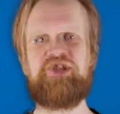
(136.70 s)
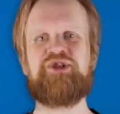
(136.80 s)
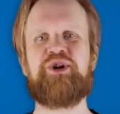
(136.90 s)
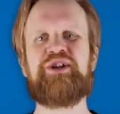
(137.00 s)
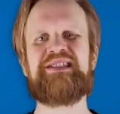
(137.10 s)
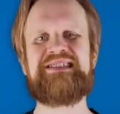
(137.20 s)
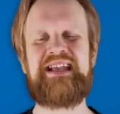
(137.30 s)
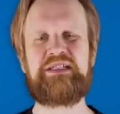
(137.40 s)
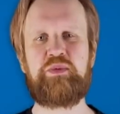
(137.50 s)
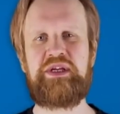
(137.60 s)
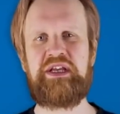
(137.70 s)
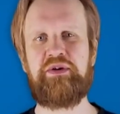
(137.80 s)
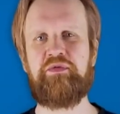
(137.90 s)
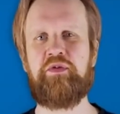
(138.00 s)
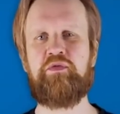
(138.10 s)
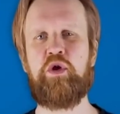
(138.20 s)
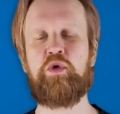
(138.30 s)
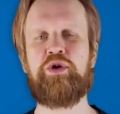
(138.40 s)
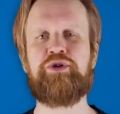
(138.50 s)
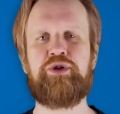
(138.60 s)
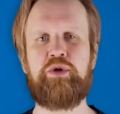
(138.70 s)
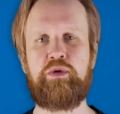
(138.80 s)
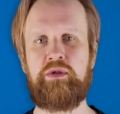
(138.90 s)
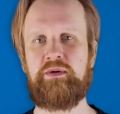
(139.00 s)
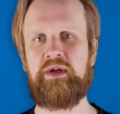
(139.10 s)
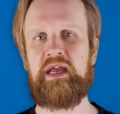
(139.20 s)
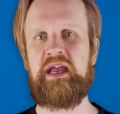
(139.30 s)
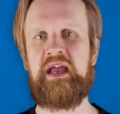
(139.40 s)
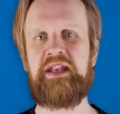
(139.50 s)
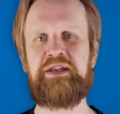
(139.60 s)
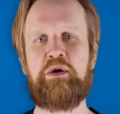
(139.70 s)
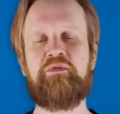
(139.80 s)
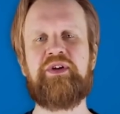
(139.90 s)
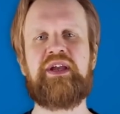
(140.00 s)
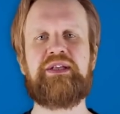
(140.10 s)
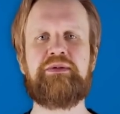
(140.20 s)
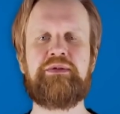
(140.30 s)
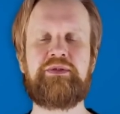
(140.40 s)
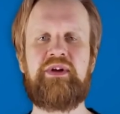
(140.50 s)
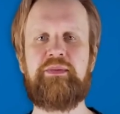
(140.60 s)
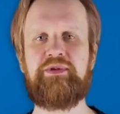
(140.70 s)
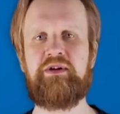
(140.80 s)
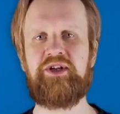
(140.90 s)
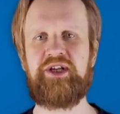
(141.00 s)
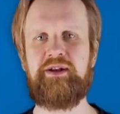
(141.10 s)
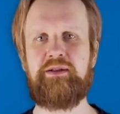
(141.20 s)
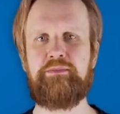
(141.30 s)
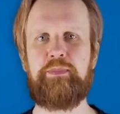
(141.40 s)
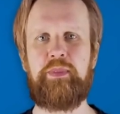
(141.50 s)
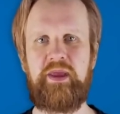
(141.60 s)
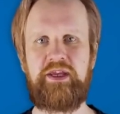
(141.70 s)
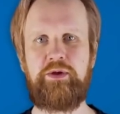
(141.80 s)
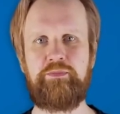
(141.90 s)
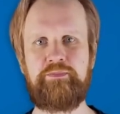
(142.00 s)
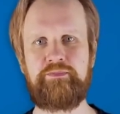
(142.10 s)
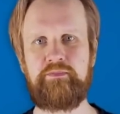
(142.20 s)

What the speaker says: Join us next week for flow control, and don't forget to subscribe to our channel. Thank you.